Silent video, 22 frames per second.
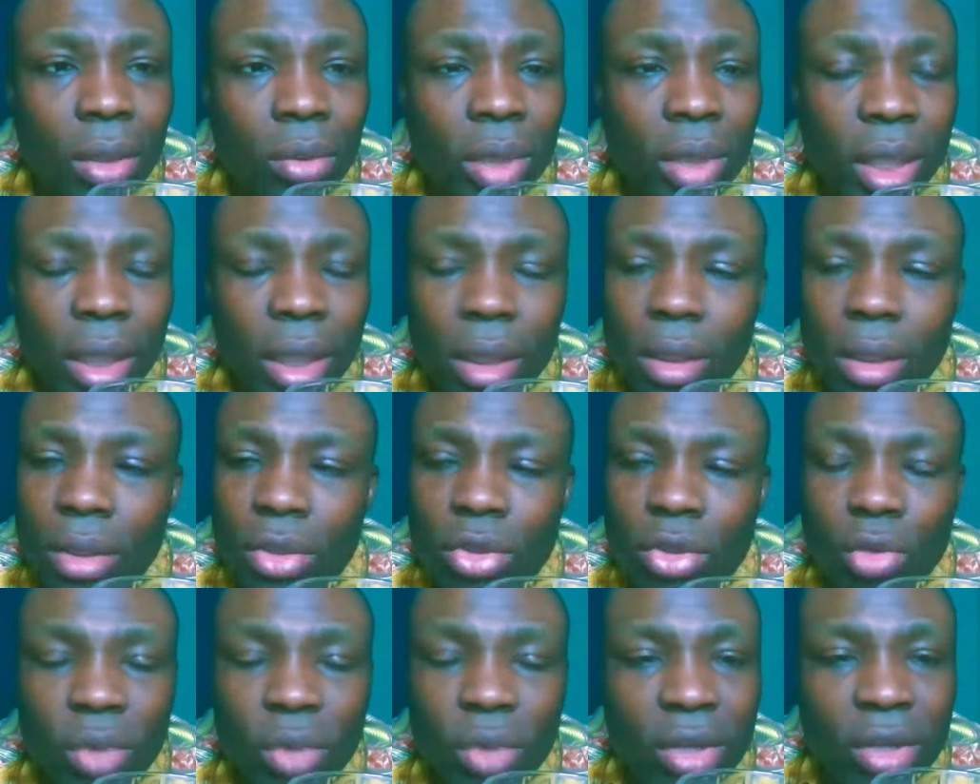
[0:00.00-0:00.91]
Okay,
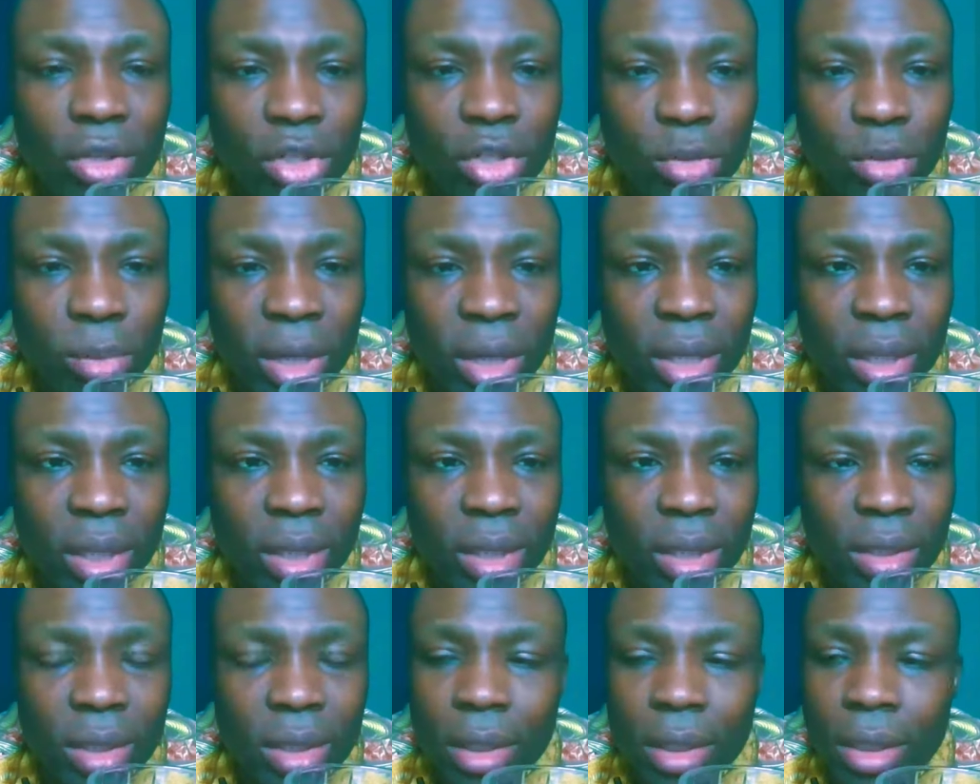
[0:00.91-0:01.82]
so when you spend
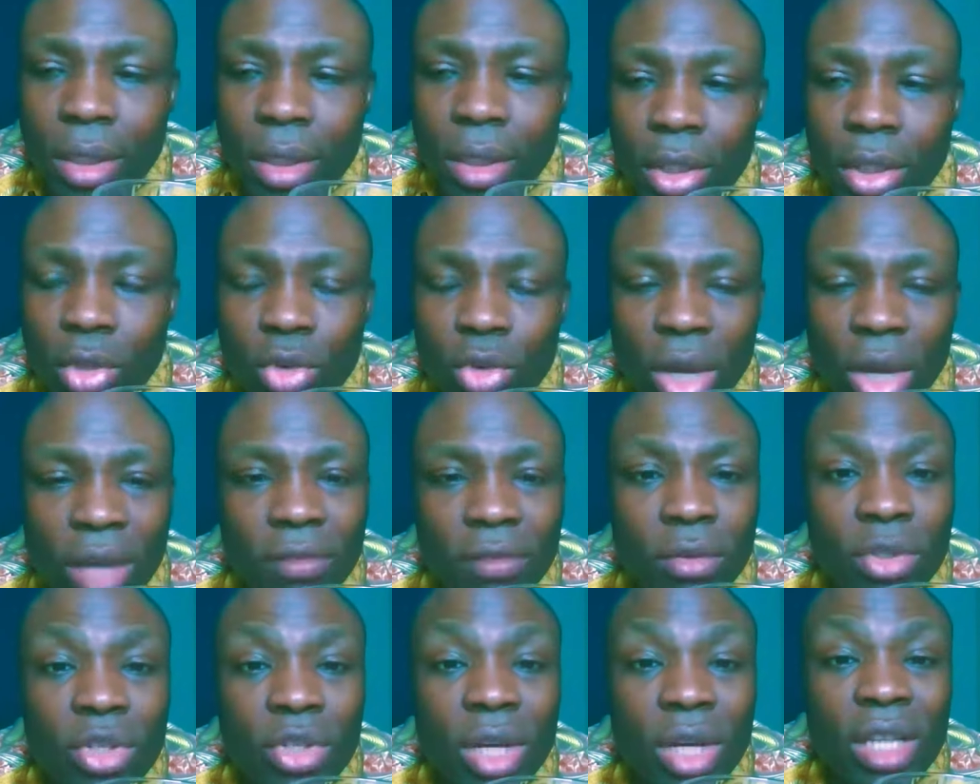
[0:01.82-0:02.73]
it, you are
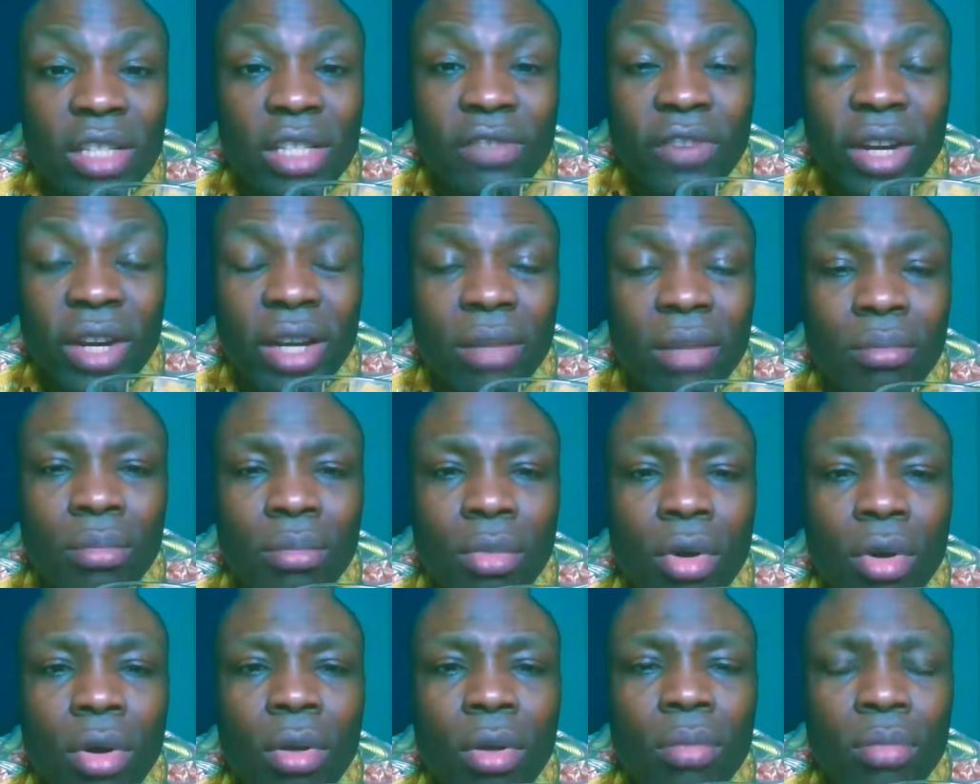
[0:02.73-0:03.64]
even transferring
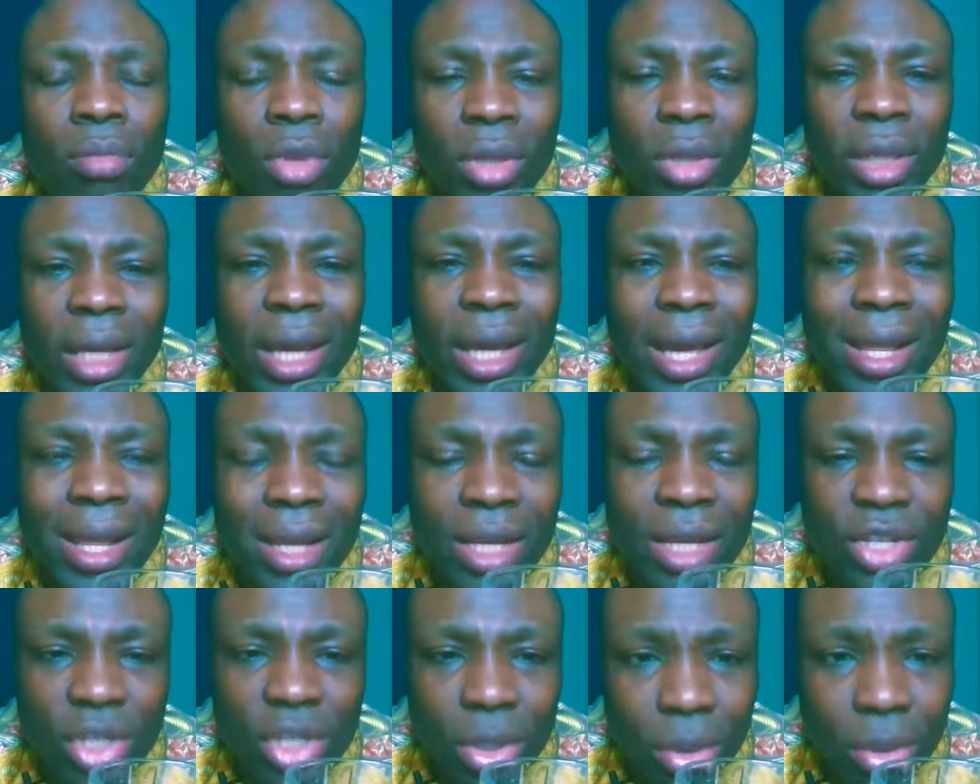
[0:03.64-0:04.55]
more money
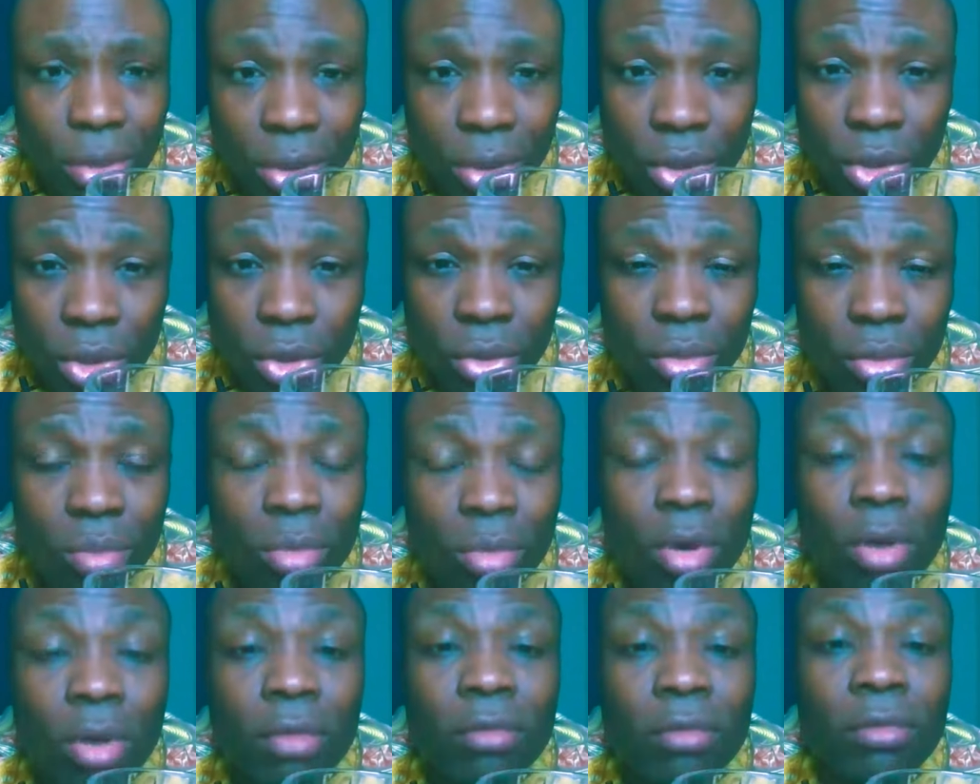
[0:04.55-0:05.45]
energy onto you,
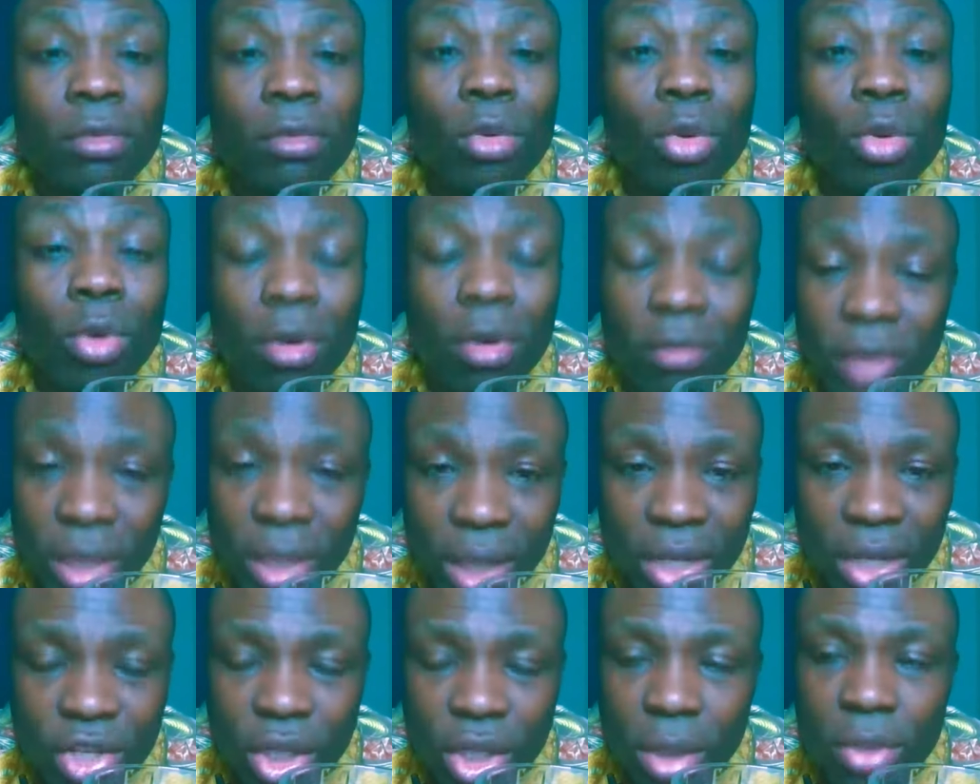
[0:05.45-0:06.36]
more flow of
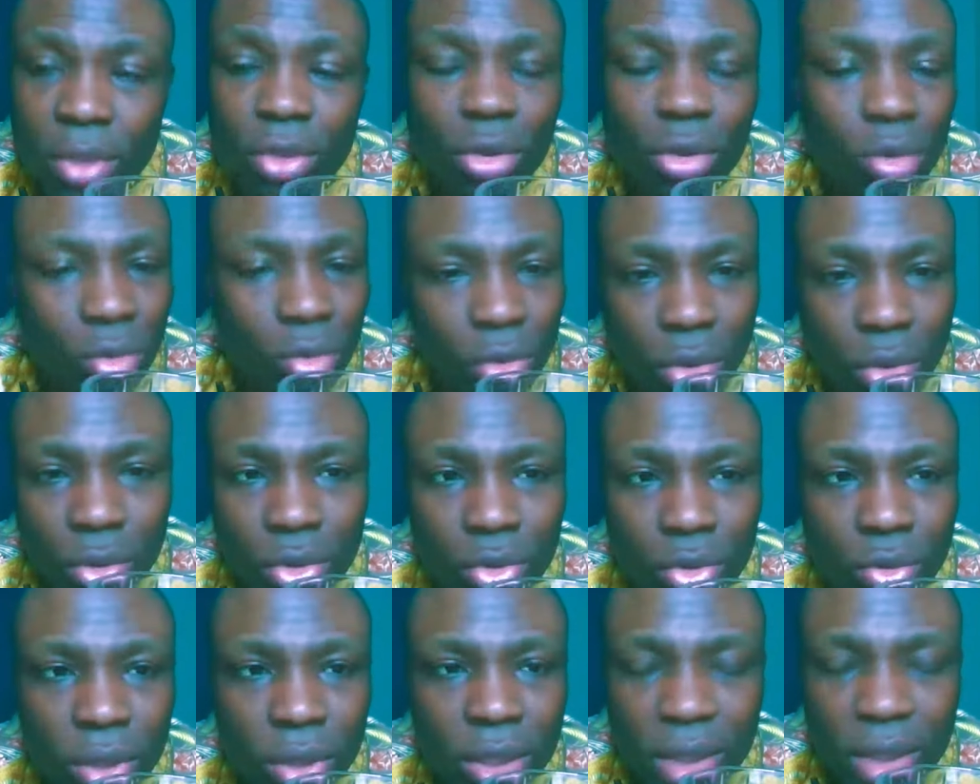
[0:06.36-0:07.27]
energy. So go
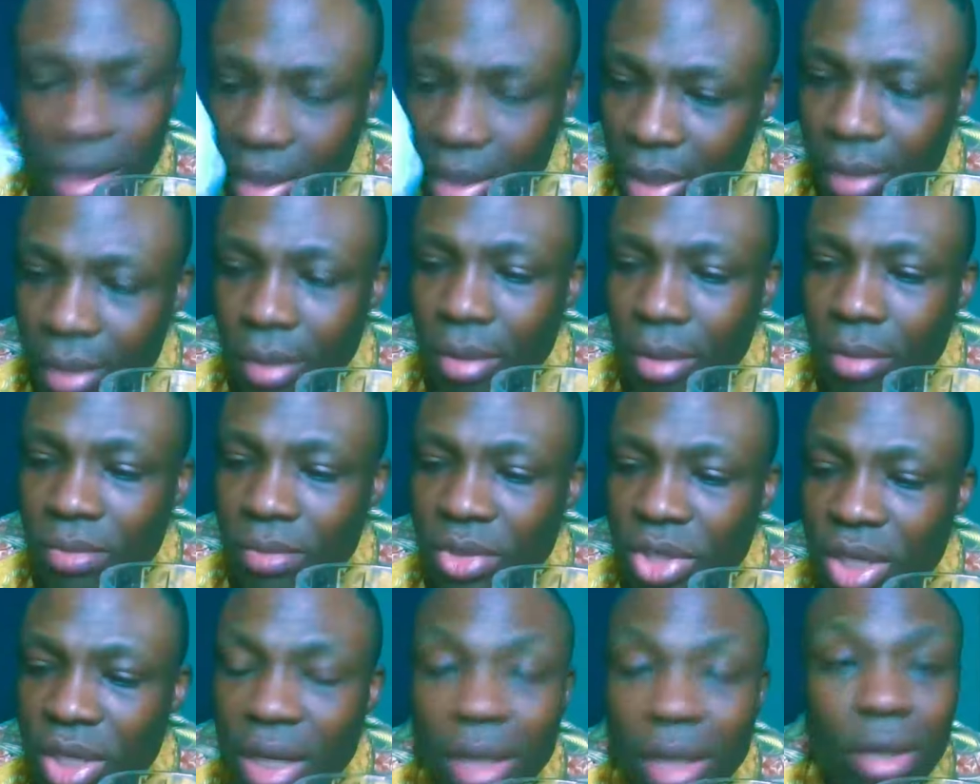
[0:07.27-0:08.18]
do it and come
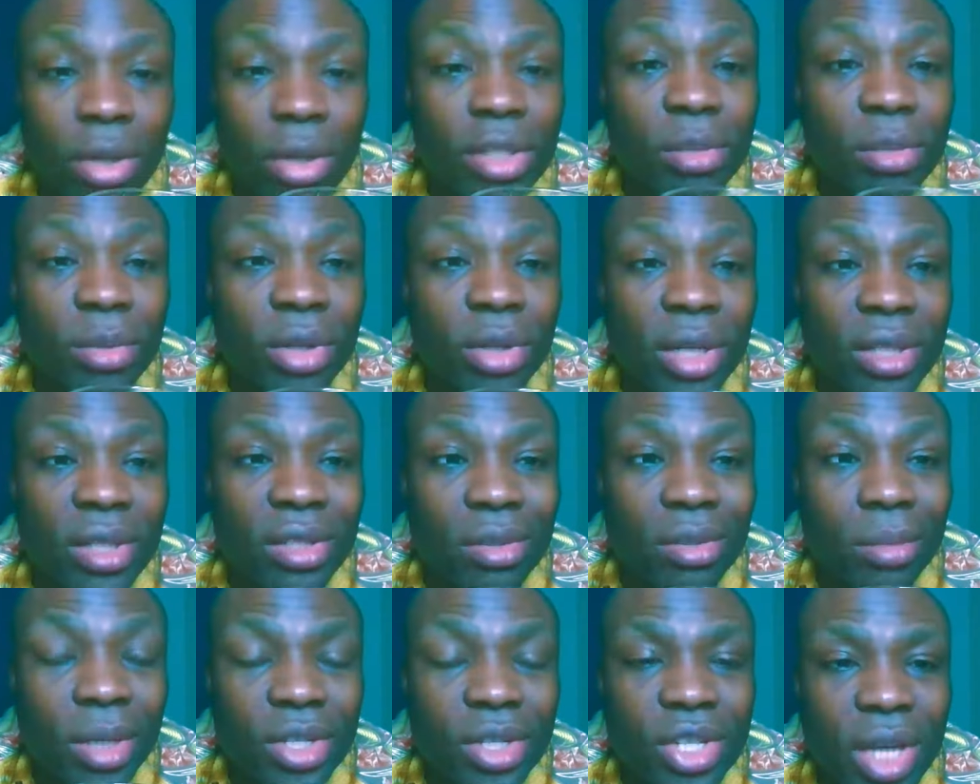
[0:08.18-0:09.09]
share your
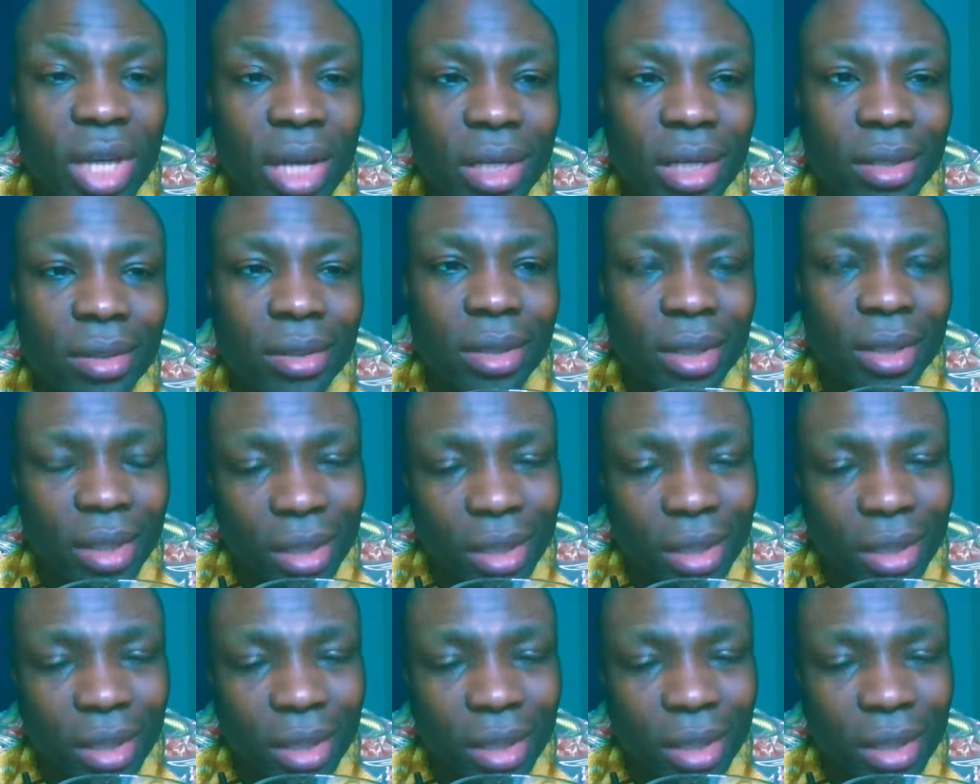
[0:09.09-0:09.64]
experiences on my channel.